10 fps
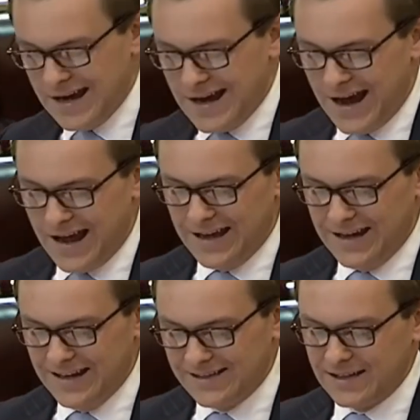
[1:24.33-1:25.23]
Uh, it
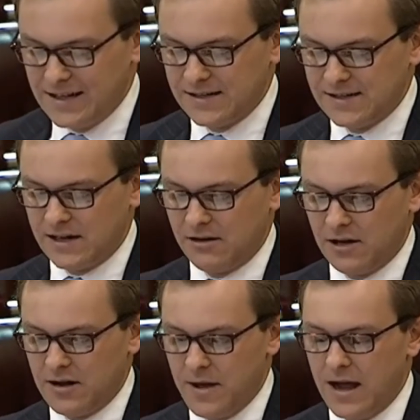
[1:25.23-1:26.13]
isn't
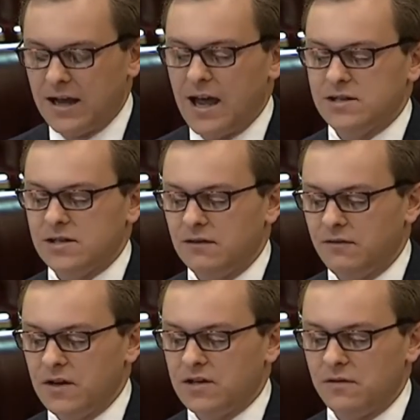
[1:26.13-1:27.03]
necessarily about catching
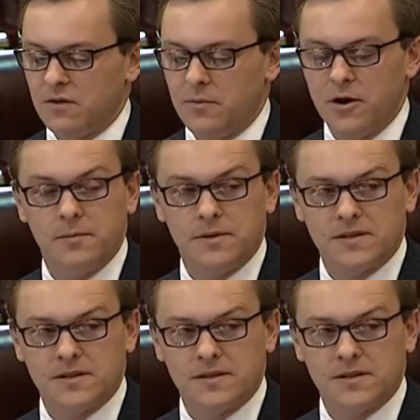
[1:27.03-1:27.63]
fish for the purpose